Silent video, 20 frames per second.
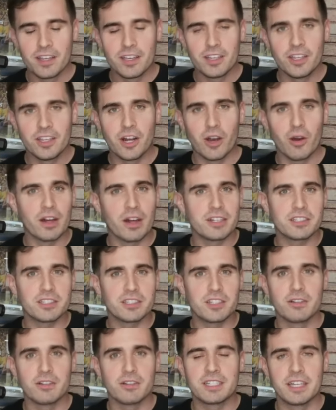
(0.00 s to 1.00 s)
you know,
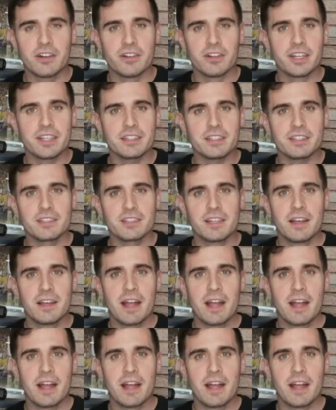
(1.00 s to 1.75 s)
undisclosed illness.